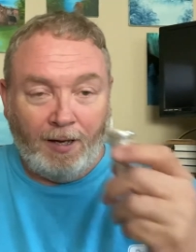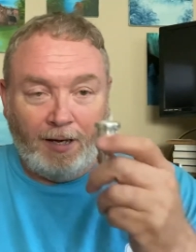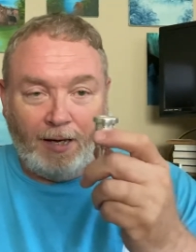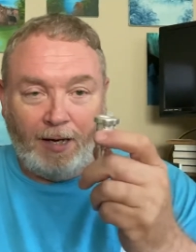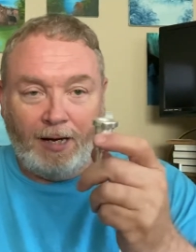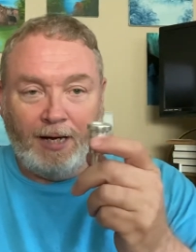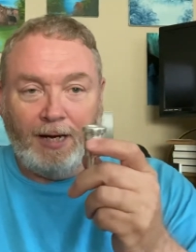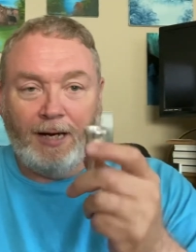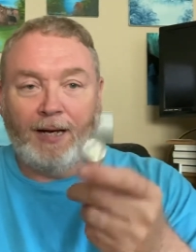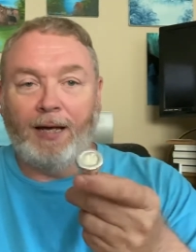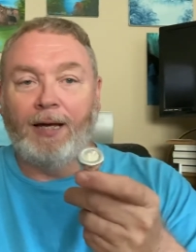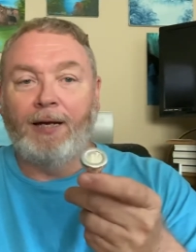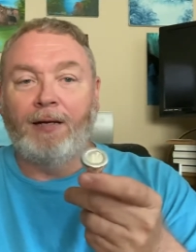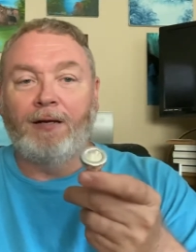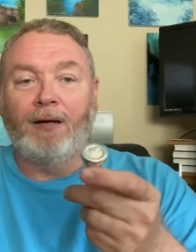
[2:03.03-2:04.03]
And I
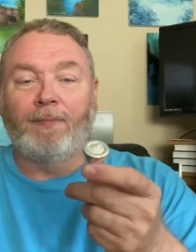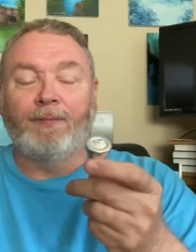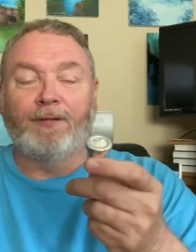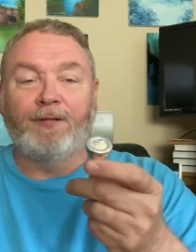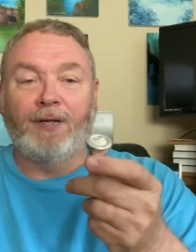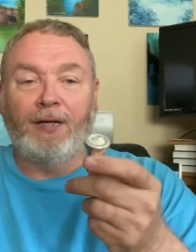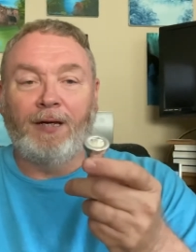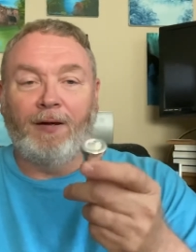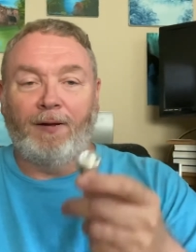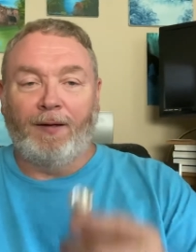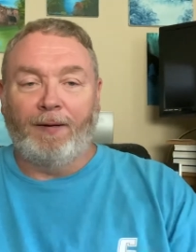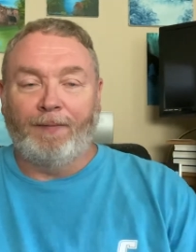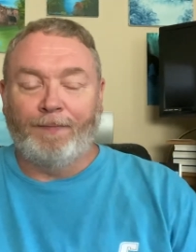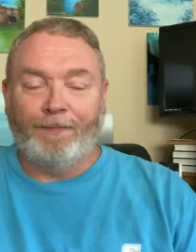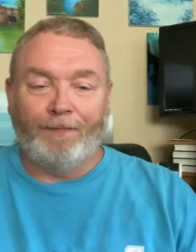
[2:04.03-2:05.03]
hit a double C on
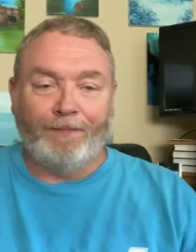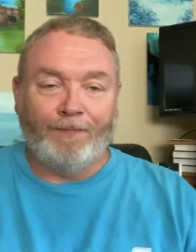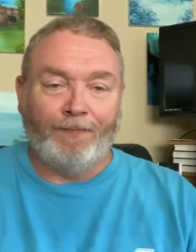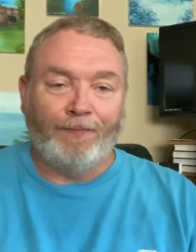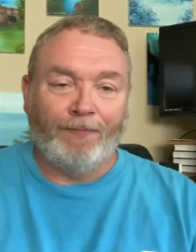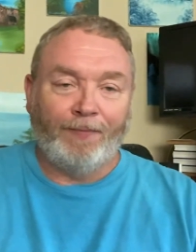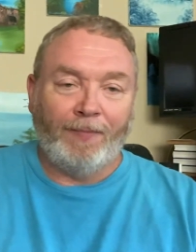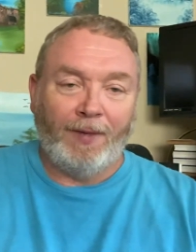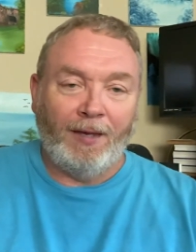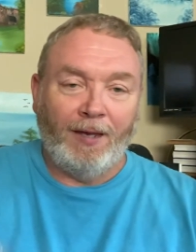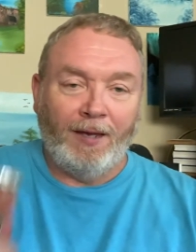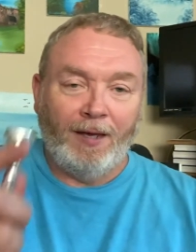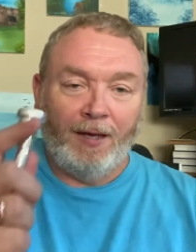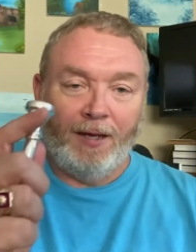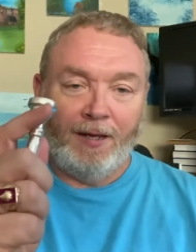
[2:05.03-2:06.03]
it.
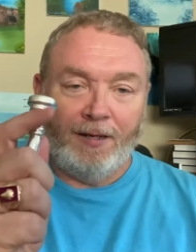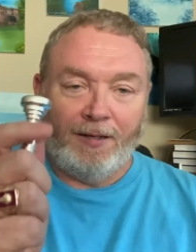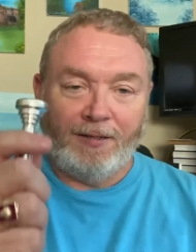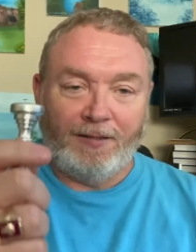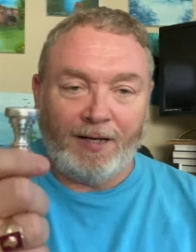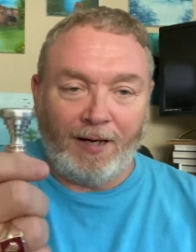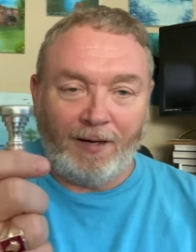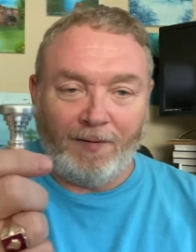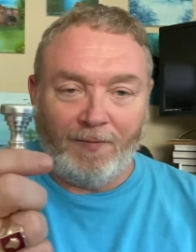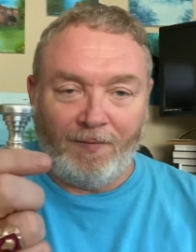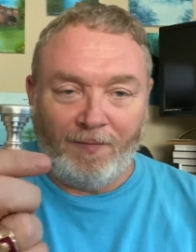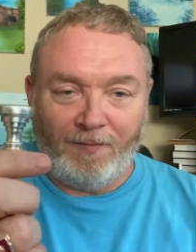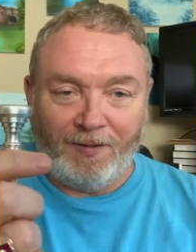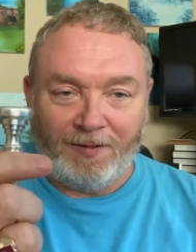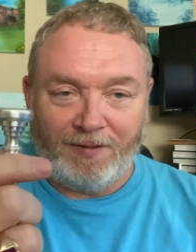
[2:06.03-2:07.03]
The second
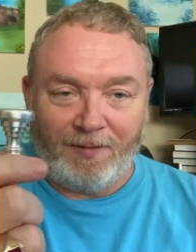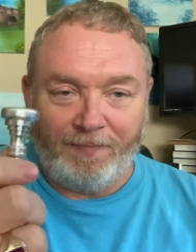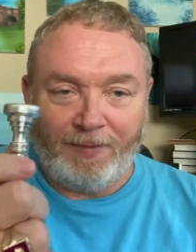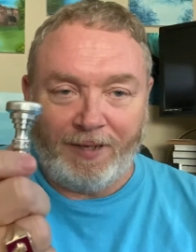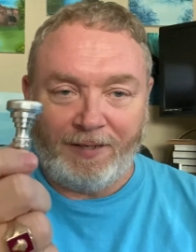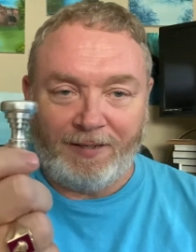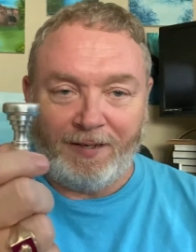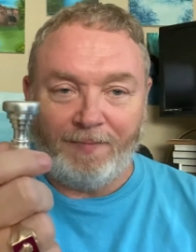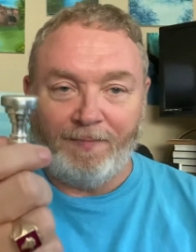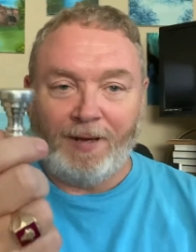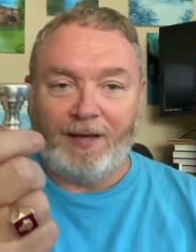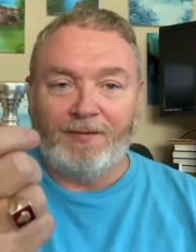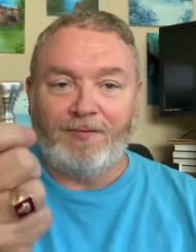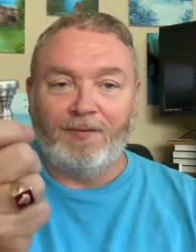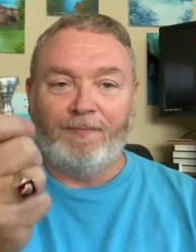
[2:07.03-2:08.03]
one was the BC
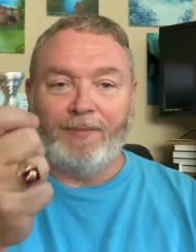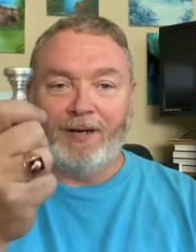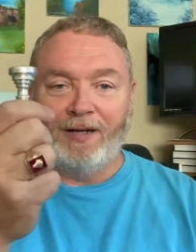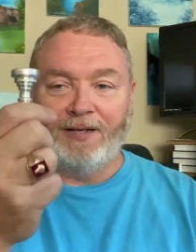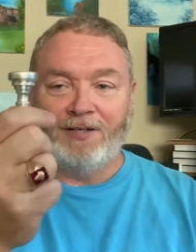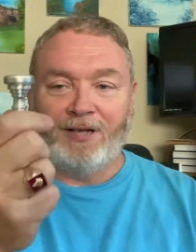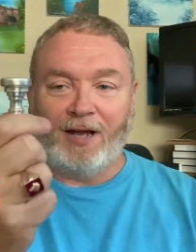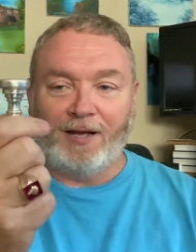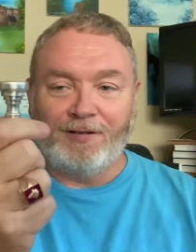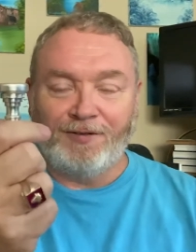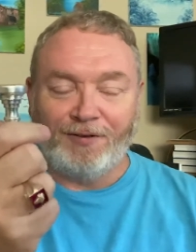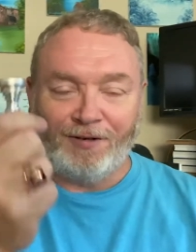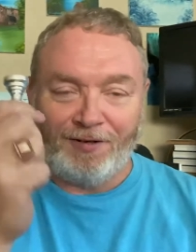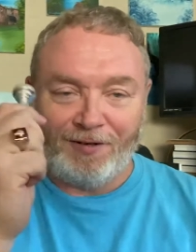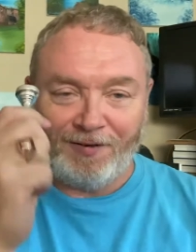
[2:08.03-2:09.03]
Master, Billy
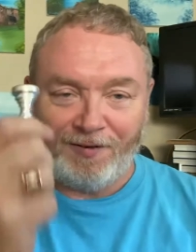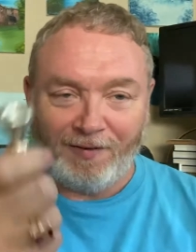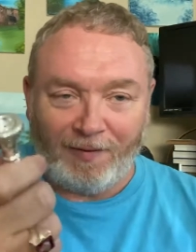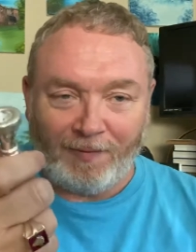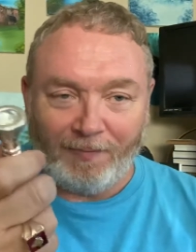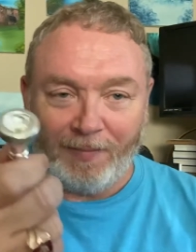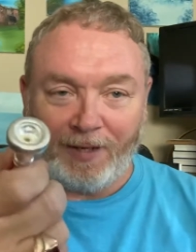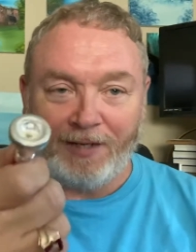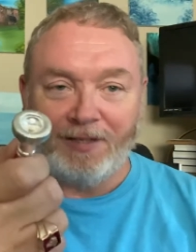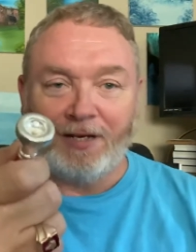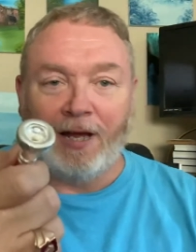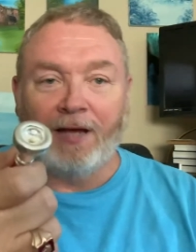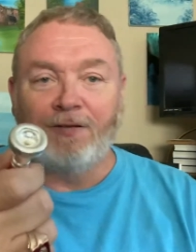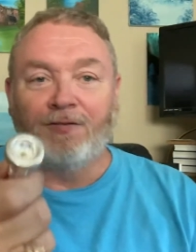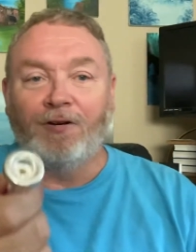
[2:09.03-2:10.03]
Chaser. Billy
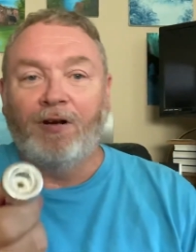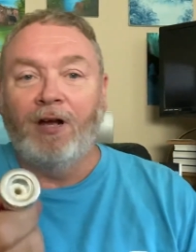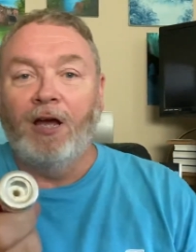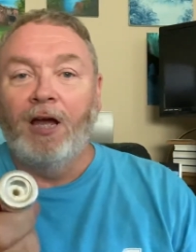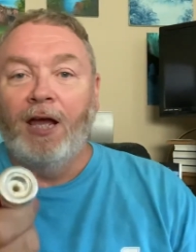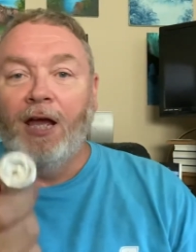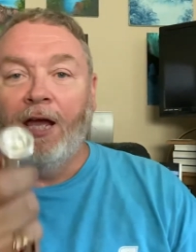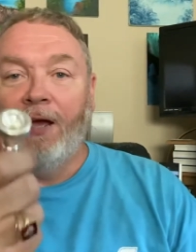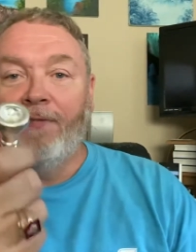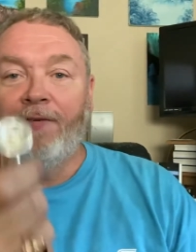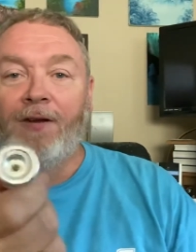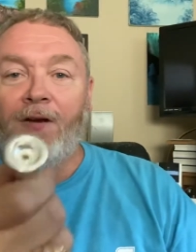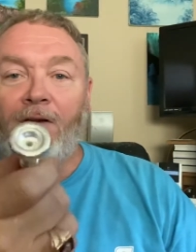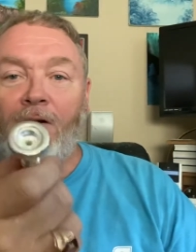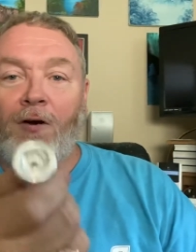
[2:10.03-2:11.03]
Chaser. If you
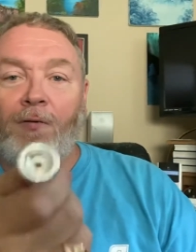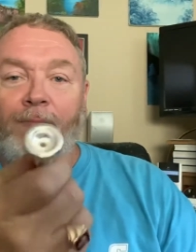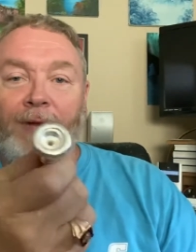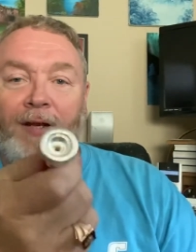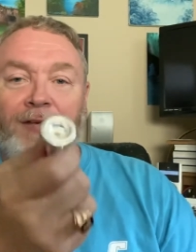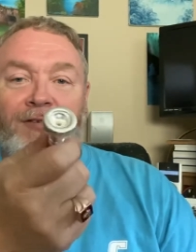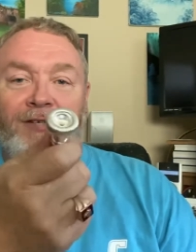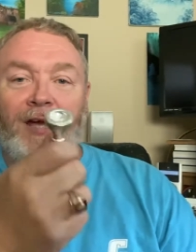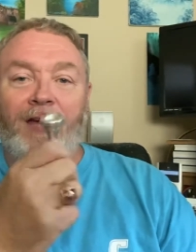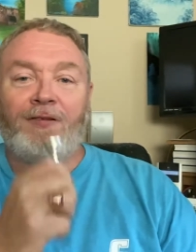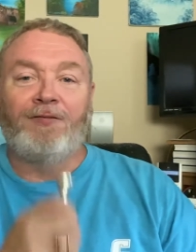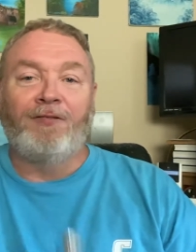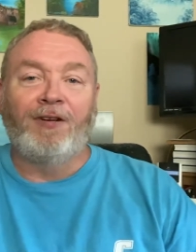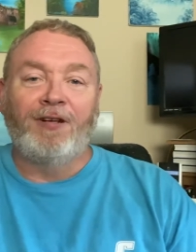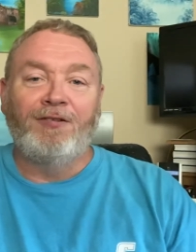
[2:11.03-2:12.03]
don't know who Billy
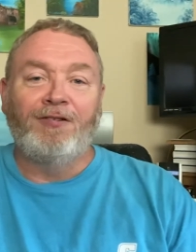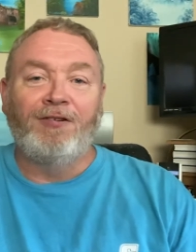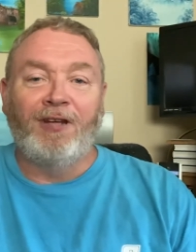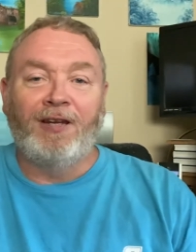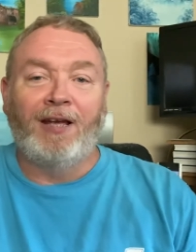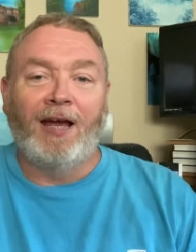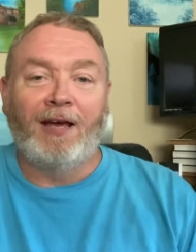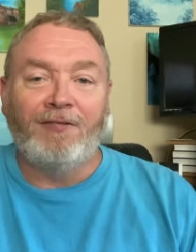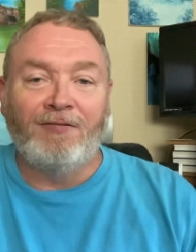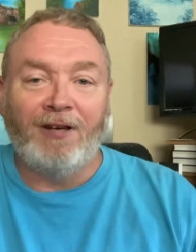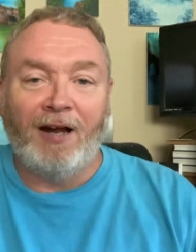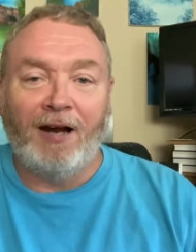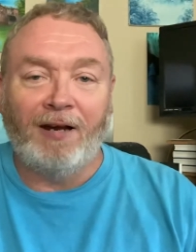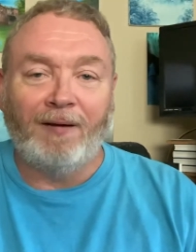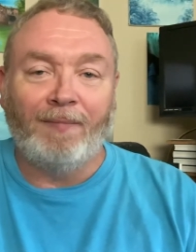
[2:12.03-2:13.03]
Chaser is, you need to ask
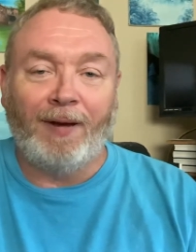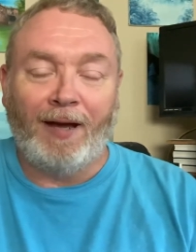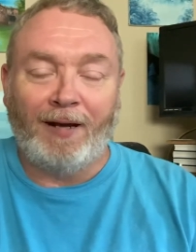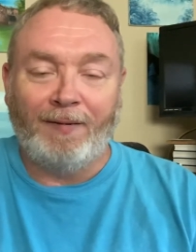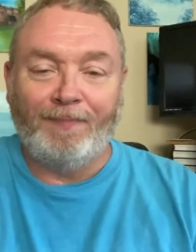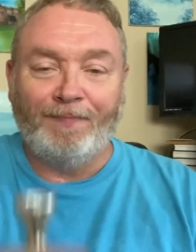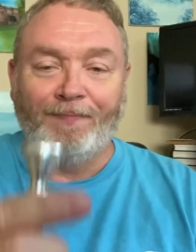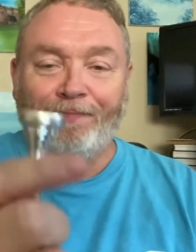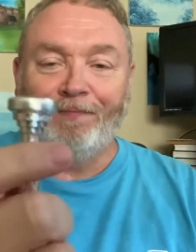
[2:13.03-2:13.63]
Derek about him.